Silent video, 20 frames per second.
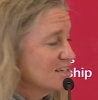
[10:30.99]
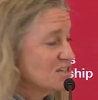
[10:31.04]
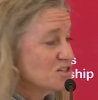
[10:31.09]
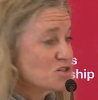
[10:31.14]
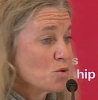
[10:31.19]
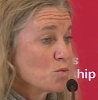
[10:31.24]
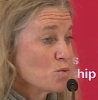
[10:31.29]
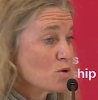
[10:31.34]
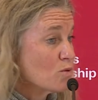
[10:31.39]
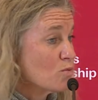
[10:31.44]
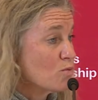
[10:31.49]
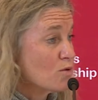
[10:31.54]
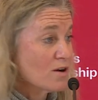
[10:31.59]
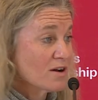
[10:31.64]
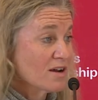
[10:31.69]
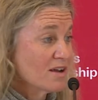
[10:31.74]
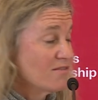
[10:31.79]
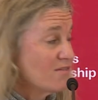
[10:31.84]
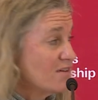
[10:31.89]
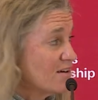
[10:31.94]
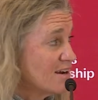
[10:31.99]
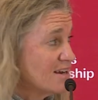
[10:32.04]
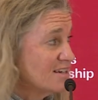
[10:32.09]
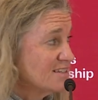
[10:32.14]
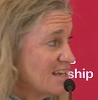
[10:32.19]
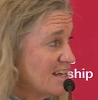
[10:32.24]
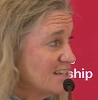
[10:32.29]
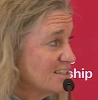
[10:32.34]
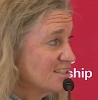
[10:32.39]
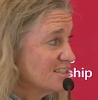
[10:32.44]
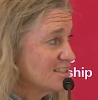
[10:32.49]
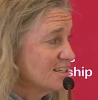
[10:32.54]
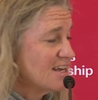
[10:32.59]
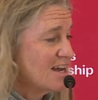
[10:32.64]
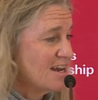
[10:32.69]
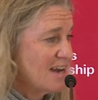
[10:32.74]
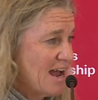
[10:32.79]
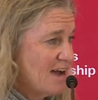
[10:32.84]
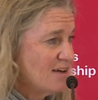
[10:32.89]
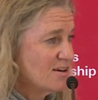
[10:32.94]
And so we're working very intentionally
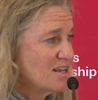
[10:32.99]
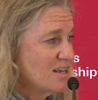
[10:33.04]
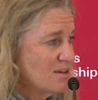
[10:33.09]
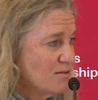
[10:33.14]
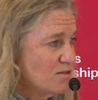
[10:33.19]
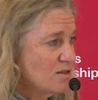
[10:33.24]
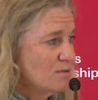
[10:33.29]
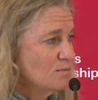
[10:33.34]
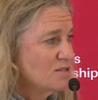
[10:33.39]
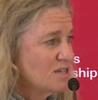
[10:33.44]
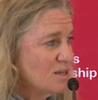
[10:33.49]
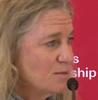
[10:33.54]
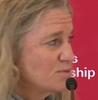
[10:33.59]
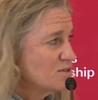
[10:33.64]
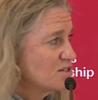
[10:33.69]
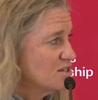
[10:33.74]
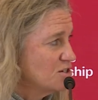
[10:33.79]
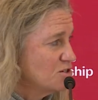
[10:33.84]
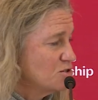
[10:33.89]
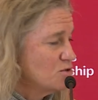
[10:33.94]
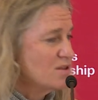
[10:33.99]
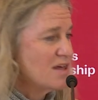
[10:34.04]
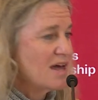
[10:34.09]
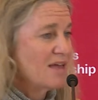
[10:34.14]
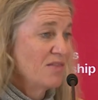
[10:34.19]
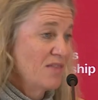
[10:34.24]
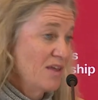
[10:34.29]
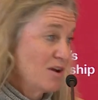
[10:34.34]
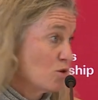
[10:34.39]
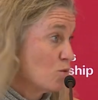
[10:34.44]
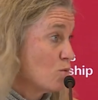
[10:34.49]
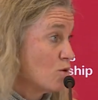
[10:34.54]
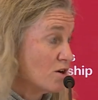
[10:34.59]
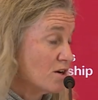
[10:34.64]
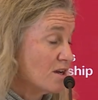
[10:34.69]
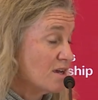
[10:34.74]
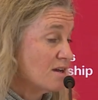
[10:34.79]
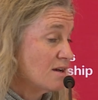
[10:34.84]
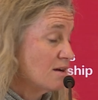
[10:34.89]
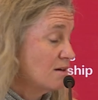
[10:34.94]
on how to give them tips to do that. They're
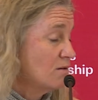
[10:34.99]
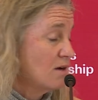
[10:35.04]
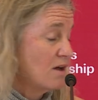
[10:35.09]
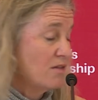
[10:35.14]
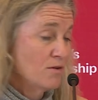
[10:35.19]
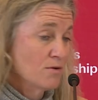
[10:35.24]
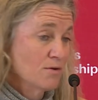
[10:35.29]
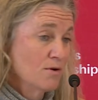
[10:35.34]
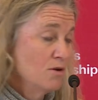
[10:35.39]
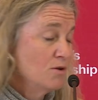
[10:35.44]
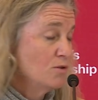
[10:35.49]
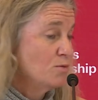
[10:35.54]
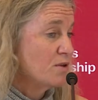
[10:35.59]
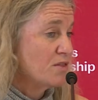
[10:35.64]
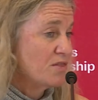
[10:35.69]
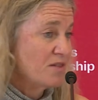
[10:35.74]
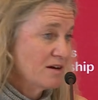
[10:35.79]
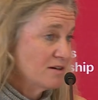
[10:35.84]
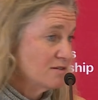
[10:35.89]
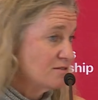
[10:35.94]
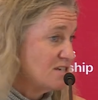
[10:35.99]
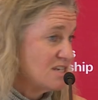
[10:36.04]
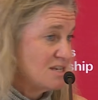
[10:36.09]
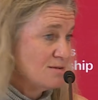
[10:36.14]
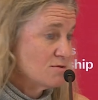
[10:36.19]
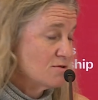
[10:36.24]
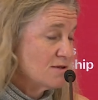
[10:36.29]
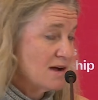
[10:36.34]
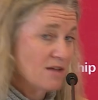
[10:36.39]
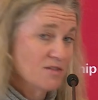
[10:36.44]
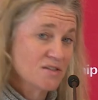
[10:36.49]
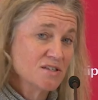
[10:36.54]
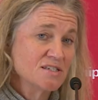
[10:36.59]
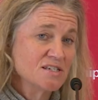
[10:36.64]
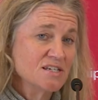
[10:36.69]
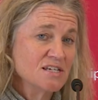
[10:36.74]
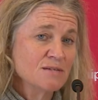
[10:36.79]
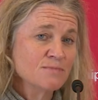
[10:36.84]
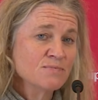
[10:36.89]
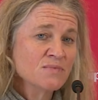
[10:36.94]
working on their own with their team around the
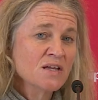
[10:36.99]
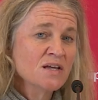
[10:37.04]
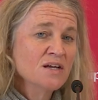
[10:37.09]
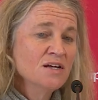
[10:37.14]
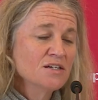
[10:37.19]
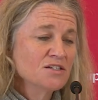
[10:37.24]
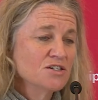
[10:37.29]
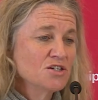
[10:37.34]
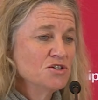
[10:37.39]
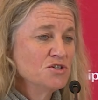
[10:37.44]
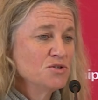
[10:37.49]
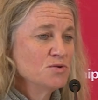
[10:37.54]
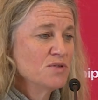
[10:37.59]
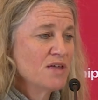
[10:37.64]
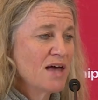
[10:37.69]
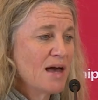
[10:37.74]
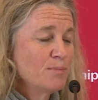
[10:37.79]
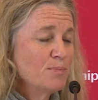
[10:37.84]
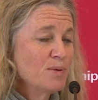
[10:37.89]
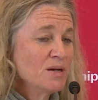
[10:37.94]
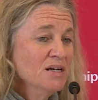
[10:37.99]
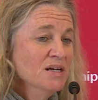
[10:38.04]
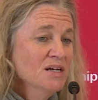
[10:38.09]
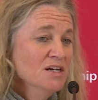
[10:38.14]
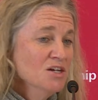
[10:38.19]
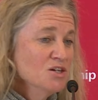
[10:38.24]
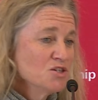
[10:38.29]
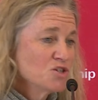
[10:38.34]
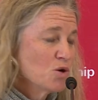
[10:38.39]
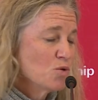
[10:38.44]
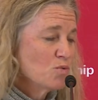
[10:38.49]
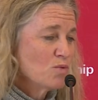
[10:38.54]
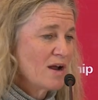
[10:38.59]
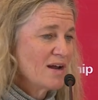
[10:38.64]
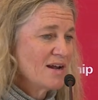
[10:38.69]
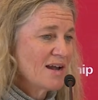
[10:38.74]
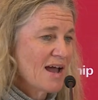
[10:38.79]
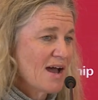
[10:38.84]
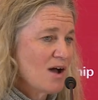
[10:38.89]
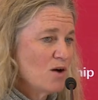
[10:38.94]
team to do that. But so
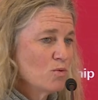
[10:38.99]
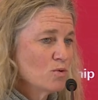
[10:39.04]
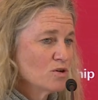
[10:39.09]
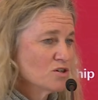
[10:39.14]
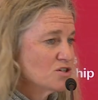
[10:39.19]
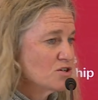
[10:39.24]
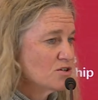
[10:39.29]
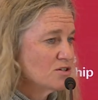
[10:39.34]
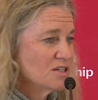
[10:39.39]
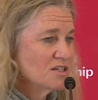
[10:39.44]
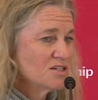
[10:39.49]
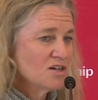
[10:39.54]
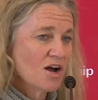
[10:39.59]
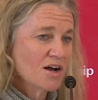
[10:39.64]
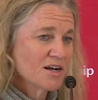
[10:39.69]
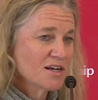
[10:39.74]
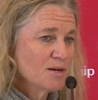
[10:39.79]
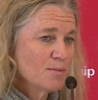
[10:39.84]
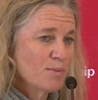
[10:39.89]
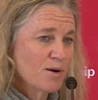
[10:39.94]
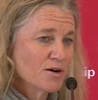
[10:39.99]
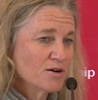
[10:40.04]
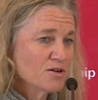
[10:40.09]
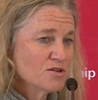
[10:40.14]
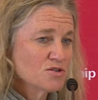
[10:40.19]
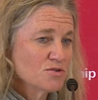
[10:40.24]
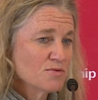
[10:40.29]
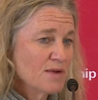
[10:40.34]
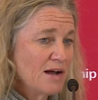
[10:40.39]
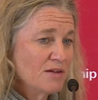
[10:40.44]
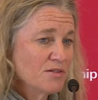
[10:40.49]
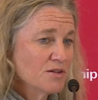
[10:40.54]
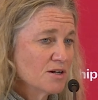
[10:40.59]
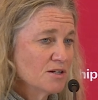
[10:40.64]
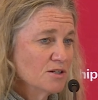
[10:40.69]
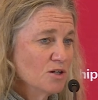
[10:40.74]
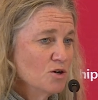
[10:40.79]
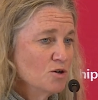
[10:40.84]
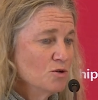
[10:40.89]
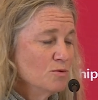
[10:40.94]
right now we're certainly talking to partners around the
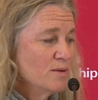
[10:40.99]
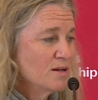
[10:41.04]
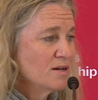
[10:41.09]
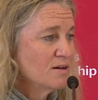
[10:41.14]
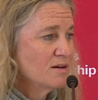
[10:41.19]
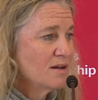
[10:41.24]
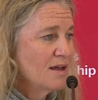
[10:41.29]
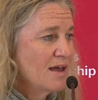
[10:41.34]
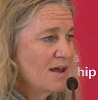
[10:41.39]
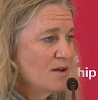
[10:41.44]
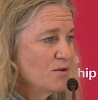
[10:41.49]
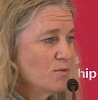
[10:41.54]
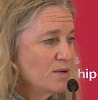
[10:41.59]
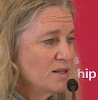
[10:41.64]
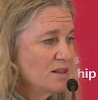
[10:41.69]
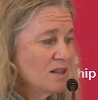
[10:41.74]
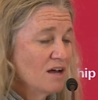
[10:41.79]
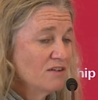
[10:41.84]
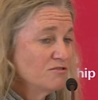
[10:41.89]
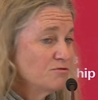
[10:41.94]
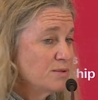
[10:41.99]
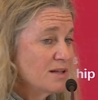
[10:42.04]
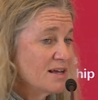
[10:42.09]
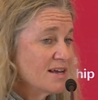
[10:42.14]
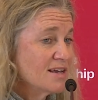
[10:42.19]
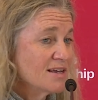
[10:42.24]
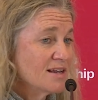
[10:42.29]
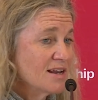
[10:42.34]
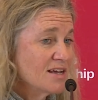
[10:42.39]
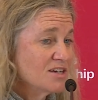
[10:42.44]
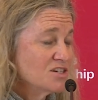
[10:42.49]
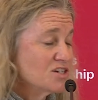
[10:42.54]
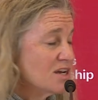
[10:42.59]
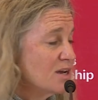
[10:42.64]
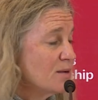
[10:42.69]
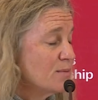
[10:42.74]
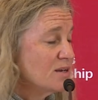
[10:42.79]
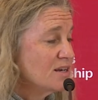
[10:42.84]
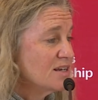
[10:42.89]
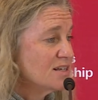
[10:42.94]
globe, and and we love playing in Asia.
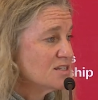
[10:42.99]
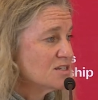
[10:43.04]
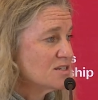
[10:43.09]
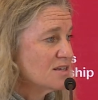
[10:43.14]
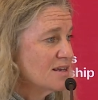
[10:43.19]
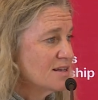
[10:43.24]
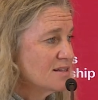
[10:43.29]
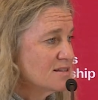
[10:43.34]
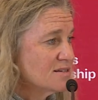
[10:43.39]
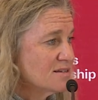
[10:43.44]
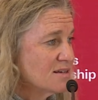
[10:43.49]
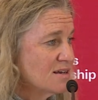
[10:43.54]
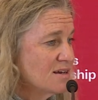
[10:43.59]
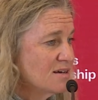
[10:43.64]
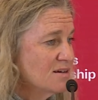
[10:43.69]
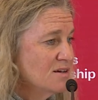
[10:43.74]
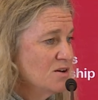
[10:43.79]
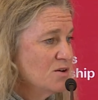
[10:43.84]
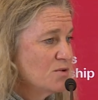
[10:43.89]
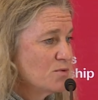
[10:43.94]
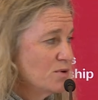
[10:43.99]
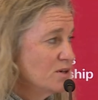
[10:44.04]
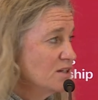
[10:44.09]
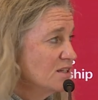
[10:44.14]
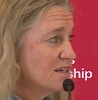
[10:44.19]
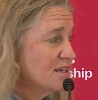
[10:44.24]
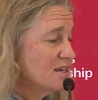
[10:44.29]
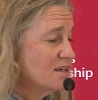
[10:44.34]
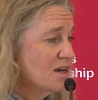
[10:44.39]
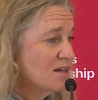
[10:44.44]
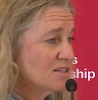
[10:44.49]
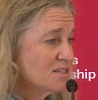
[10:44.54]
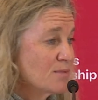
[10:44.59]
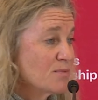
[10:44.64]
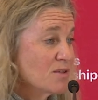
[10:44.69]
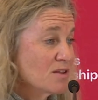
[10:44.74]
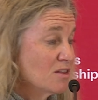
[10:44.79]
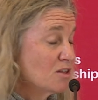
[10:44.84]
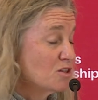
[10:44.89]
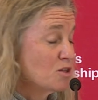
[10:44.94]
I mean, it's it's uh, really
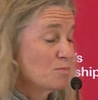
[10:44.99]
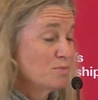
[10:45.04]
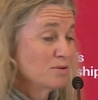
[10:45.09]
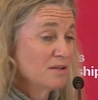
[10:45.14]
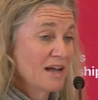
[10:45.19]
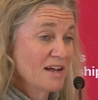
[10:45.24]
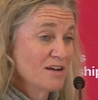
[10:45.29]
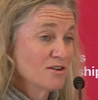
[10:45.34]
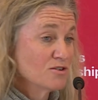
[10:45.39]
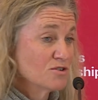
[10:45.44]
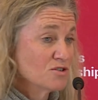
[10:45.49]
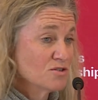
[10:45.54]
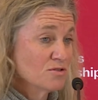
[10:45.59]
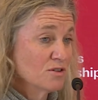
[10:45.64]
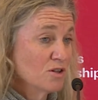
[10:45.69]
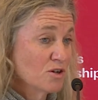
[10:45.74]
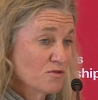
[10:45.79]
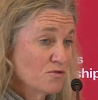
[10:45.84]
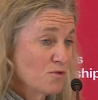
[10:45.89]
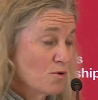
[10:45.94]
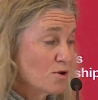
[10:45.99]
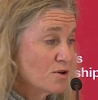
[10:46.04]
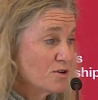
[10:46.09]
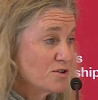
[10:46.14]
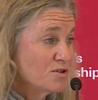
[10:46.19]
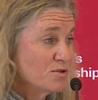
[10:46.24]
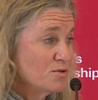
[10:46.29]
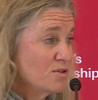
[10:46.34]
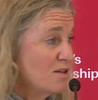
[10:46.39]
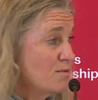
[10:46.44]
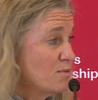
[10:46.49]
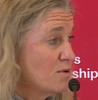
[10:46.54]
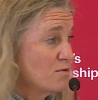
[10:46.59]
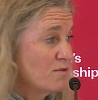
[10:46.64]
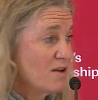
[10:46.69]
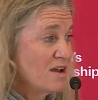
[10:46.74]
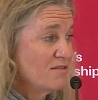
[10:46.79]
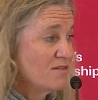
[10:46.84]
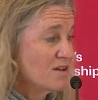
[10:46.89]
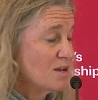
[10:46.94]
something that the players look forward to. They've been
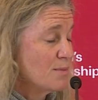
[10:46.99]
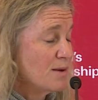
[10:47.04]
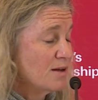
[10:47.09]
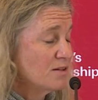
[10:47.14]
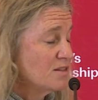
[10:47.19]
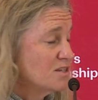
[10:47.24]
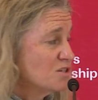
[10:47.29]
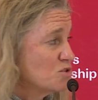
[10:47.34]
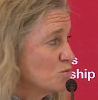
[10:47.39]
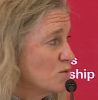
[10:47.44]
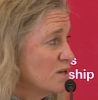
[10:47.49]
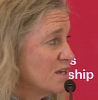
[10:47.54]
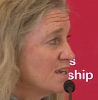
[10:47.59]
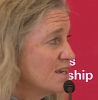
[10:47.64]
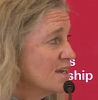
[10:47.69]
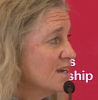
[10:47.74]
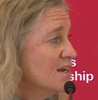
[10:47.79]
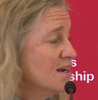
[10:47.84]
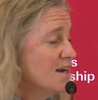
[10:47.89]
raving about this week.